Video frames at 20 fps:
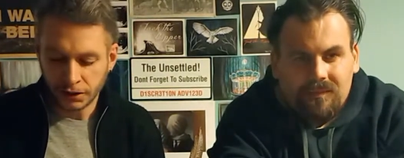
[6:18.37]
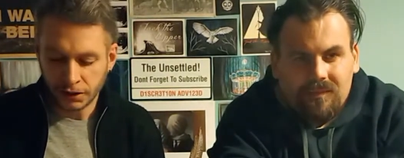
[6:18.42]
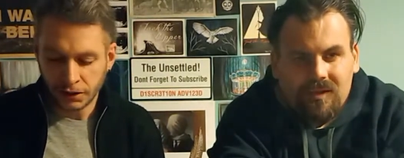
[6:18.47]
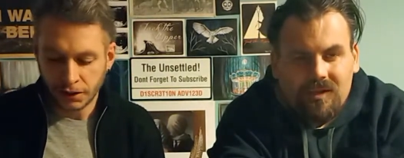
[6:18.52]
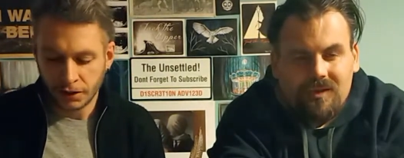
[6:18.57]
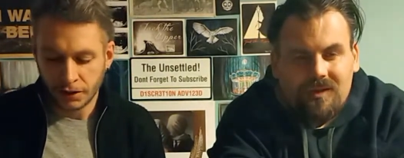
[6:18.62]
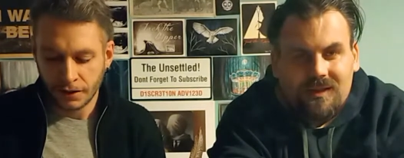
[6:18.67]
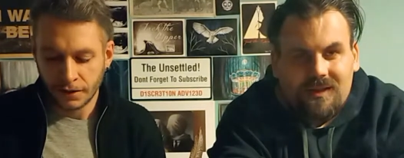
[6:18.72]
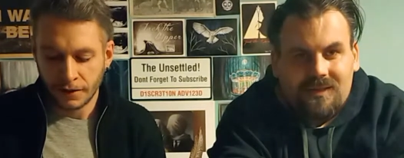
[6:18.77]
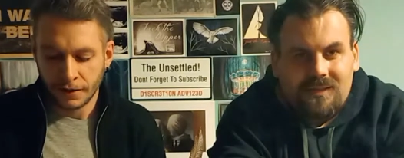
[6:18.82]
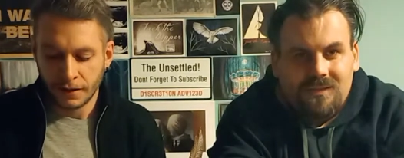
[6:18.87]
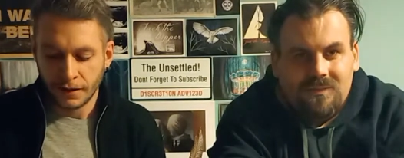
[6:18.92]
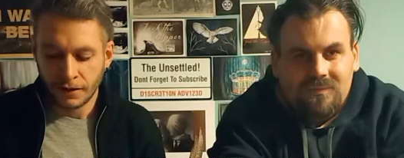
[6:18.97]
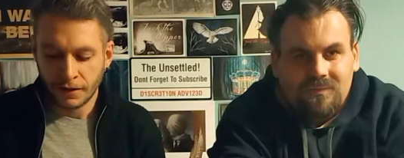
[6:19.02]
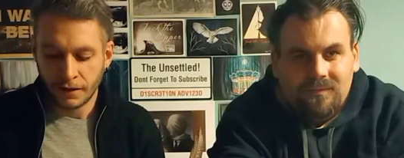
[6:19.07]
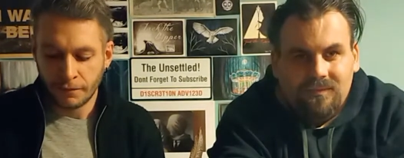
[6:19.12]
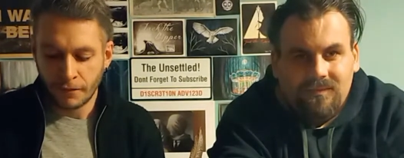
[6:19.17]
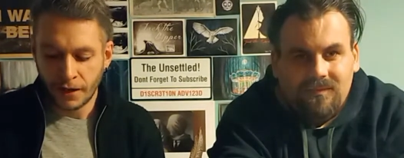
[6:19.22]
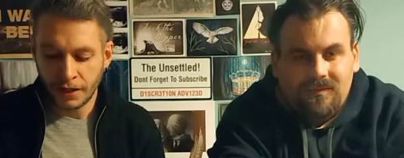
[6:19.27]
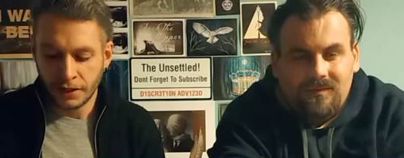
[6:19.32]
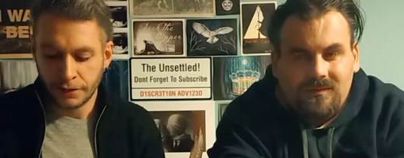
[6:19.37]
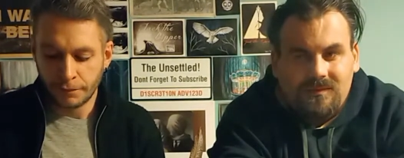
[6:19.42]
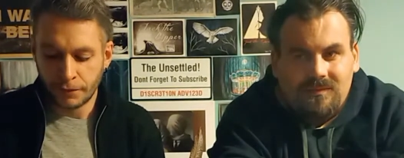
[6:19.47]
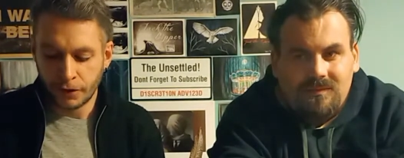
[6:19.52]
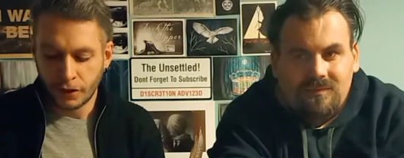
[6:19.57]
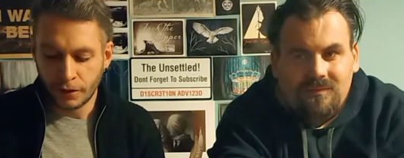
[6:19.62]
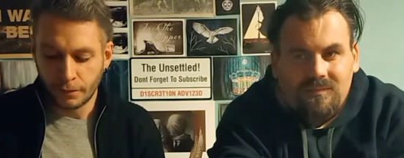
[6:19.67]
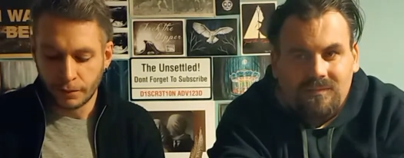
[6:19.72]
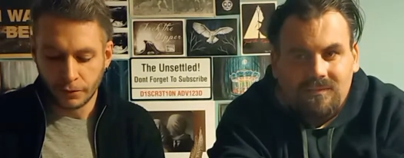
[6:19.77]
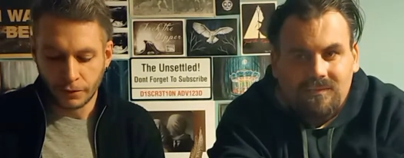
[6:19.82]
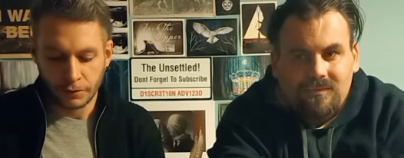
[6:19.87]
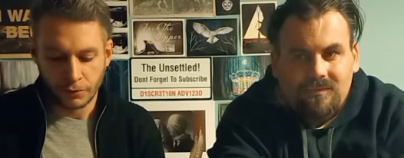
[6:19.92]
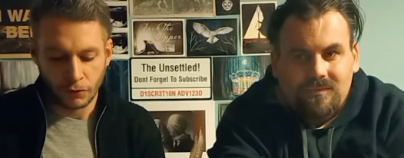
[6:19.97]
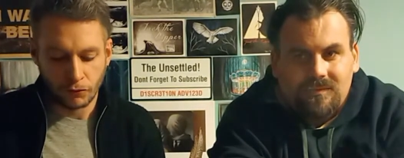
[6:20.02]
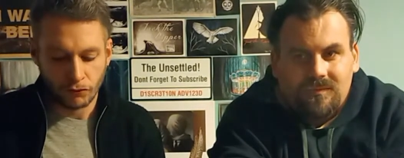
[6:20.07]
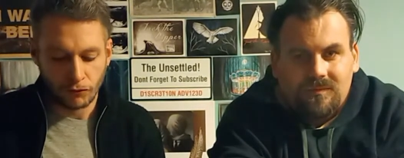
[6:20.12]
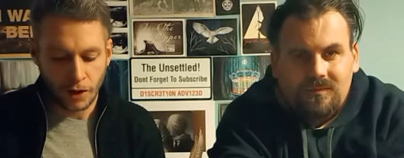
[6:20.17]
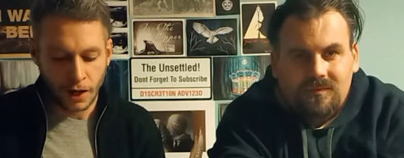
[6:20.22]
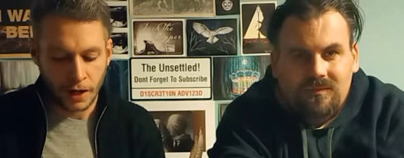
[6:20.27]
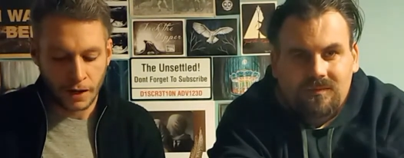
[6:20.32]
Speaker 1: Okay. The man's pupils were
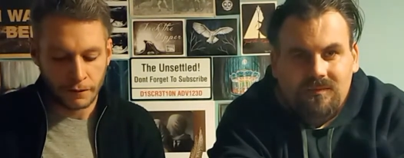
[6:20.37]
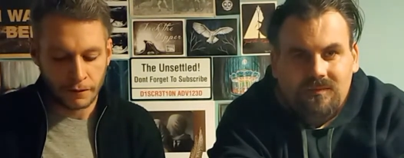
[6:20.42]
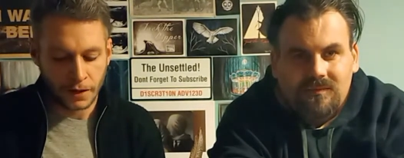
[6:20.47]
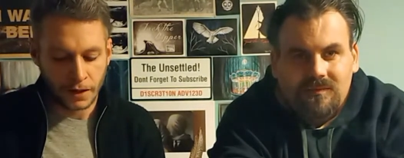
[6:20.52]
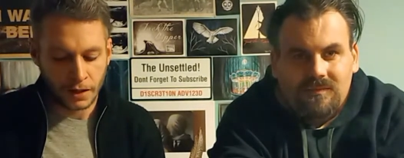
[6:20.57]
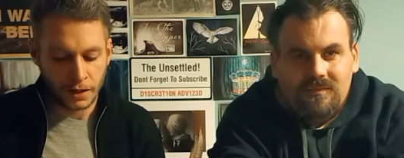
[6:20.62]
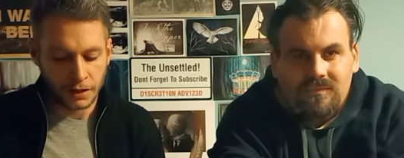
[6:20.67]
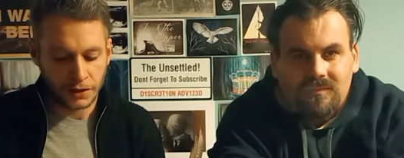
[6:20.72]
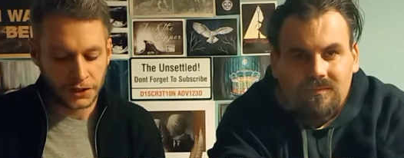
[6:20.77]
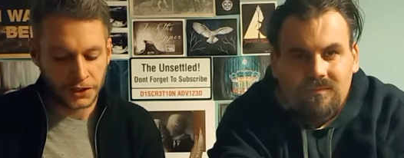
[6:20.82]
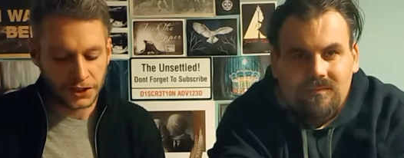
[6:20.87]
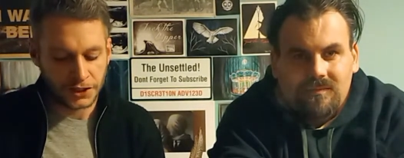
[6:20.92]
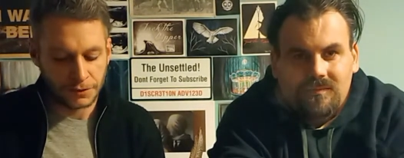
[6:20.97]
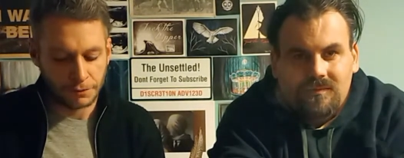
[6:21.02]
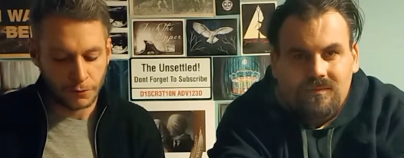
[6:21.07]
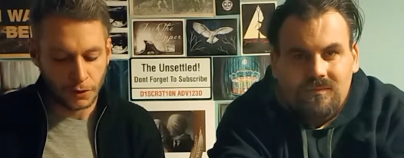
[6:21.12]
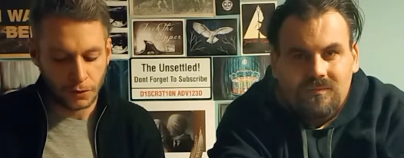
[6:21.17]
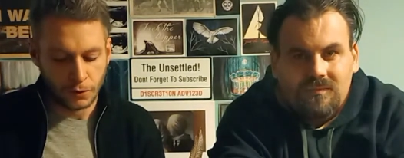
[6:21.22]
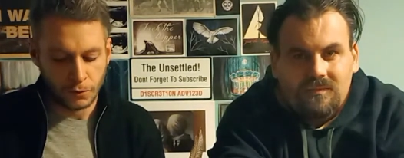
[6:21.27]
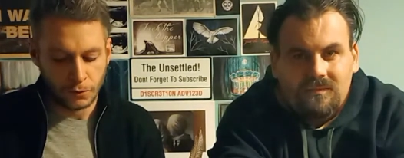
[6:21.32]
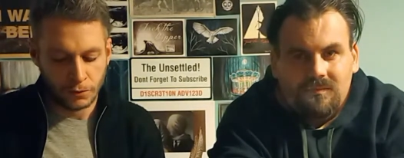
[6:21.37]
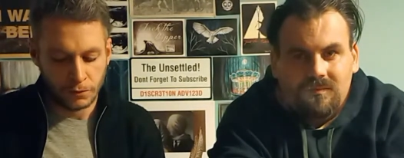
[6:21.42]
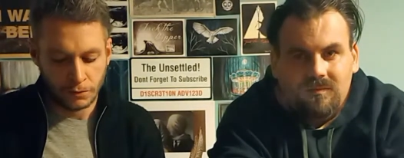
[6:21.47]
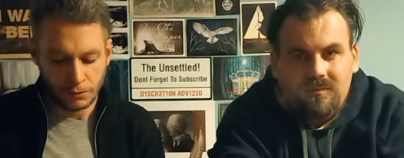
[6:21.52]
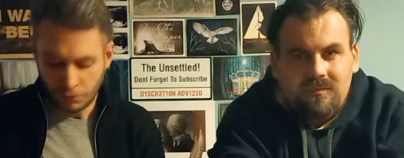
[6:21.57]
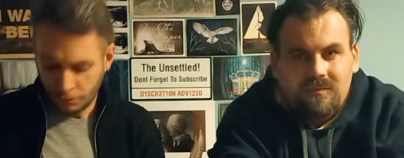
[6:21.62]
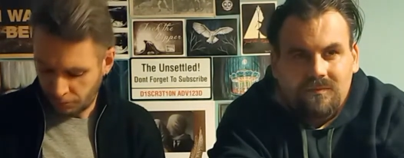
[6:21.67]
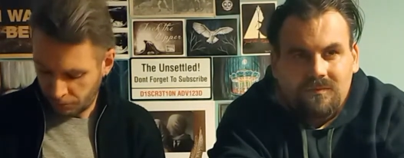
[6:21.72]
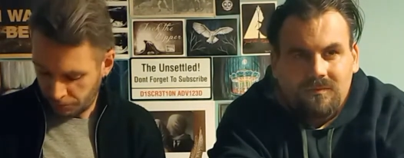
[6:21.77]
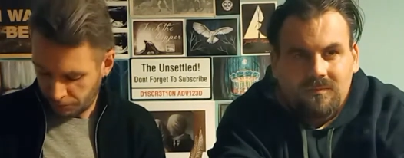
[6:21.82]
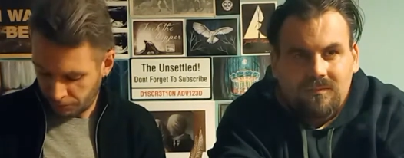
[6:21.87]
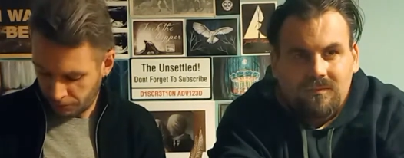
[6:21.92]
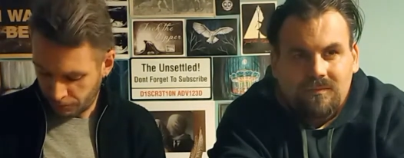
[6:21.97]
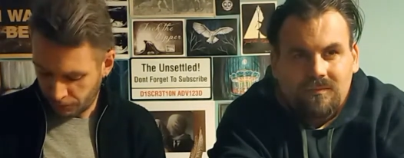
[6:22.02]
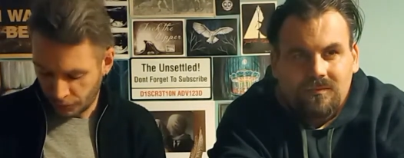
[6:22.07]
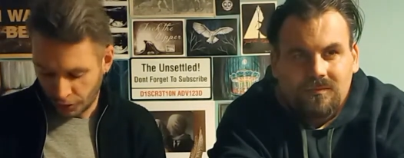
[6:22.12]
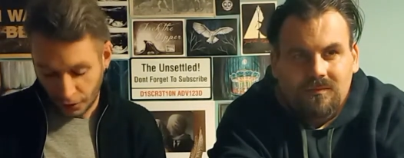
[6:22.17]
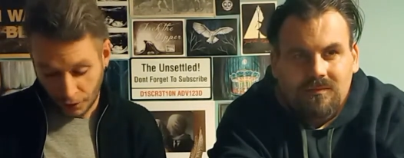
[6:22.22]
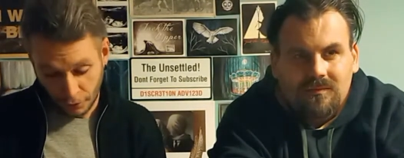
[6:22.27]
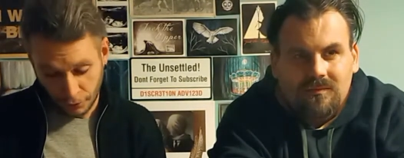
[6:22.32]
rather small,
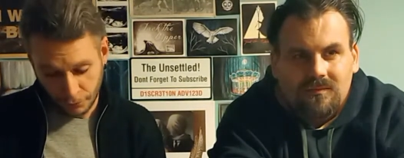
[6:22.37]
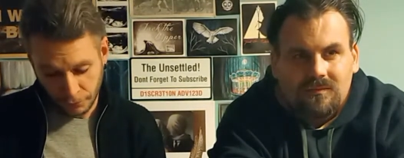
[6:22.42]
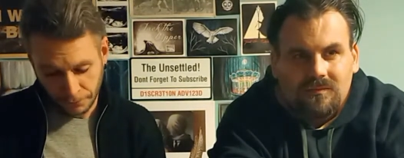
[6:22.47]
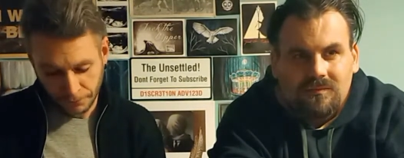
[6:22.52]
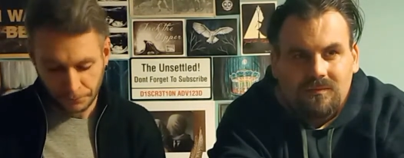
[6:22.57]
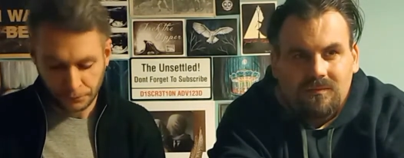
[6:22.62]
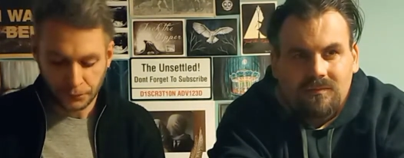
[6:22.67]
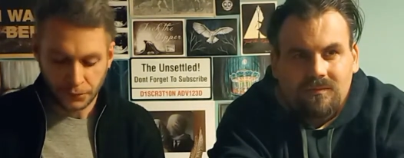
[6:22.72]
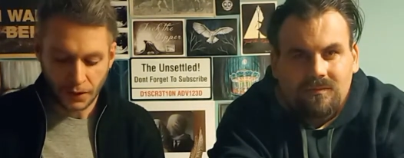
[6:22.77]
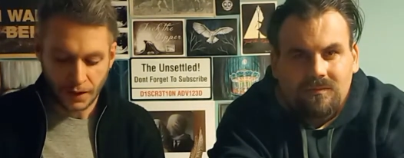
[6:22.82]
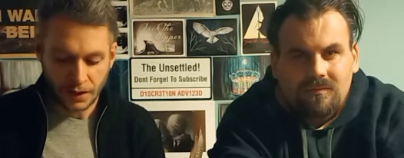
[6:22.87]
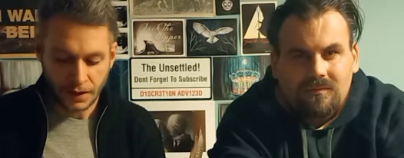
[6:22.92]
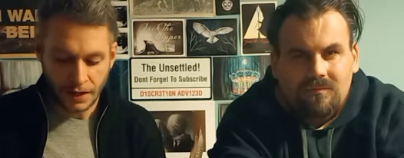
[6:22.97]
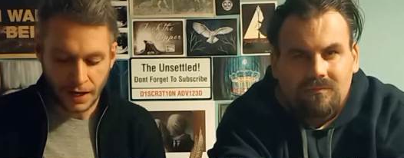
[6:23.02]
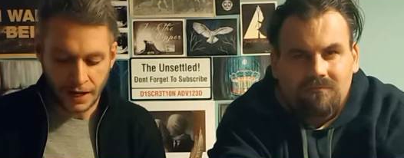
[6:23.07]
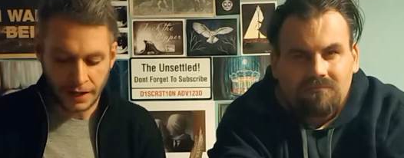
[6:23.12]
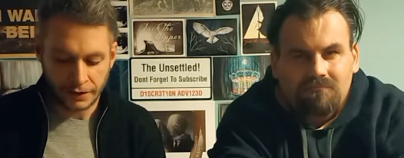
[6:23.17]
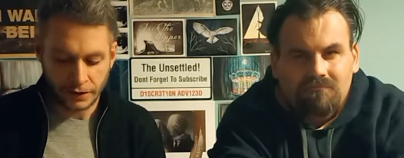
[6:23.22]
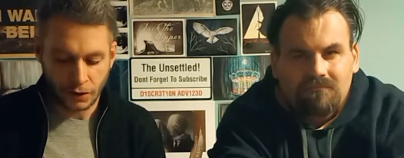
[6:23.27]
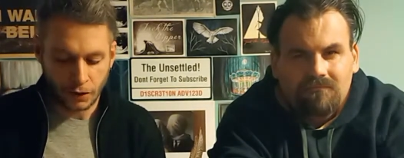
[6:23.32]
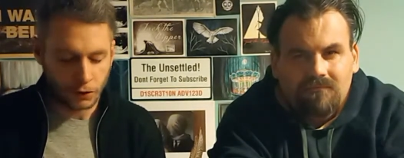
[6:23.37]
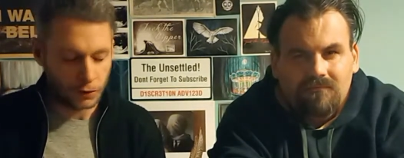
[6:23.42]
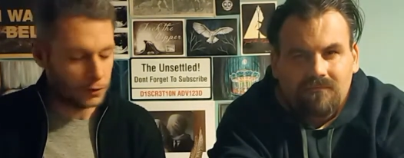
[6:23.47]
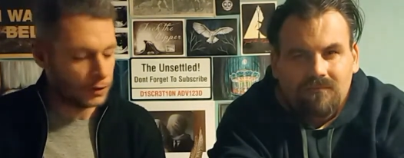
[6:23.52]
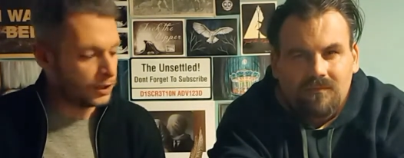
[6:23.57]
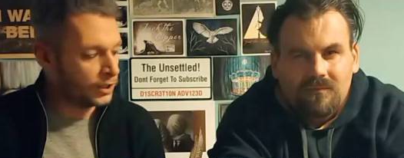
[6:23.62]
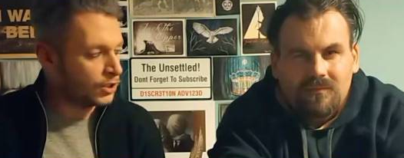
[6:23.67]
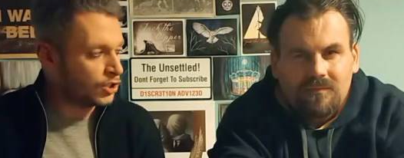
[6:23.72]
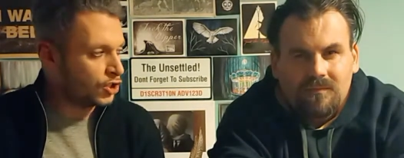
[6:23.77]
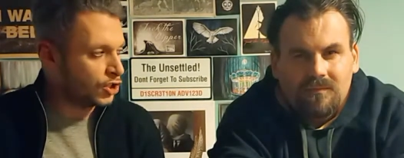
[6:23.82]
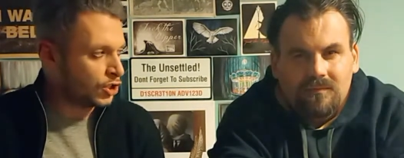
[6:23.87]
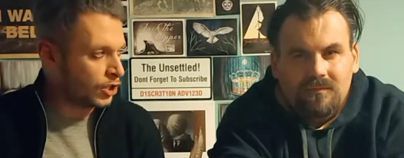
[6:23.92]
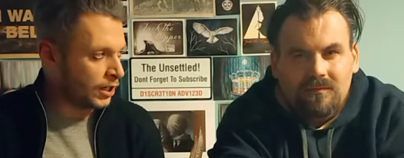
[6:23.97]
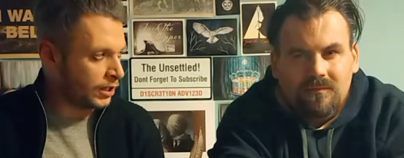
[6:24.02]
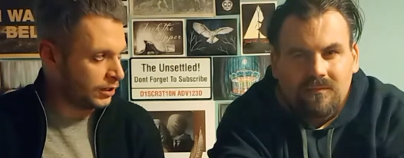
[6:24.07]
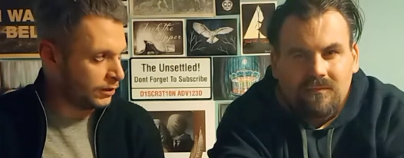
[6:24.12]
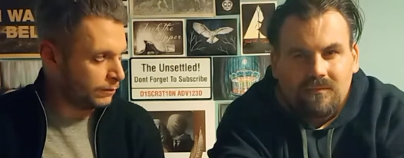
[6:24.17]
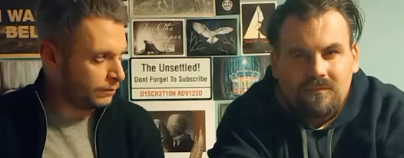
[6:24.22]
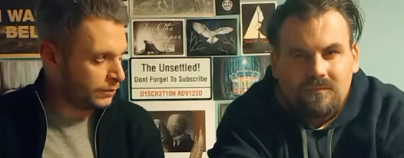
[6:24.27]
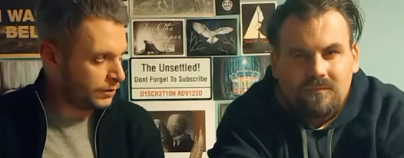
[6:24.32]
though, and oddly
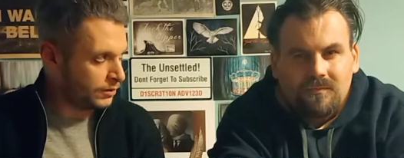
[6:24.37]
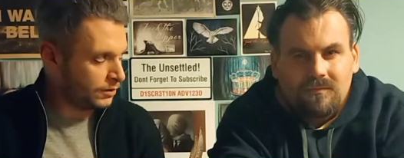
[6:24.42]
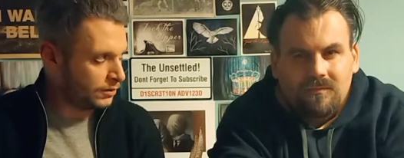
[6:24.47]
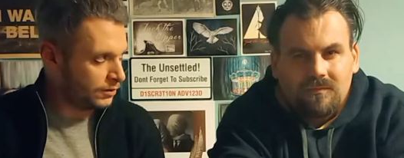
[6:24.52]
shaped.